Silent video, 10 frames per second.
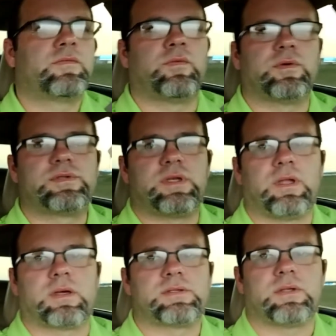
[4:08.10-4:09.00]
forced
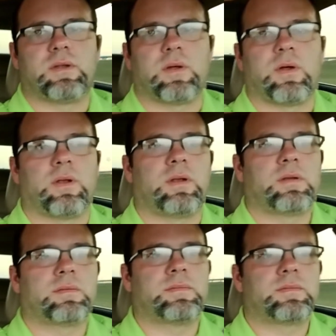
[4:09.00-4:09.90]
induction on
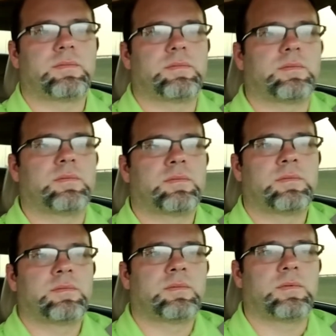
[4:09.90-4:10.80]

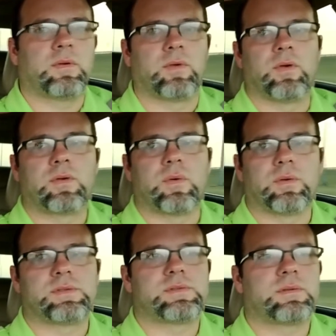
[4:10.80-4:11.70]
a road
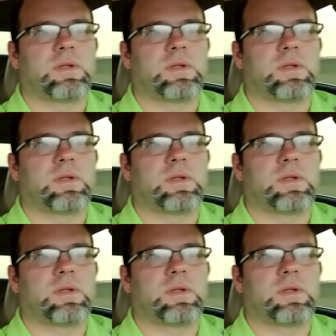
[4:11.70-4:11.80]
course.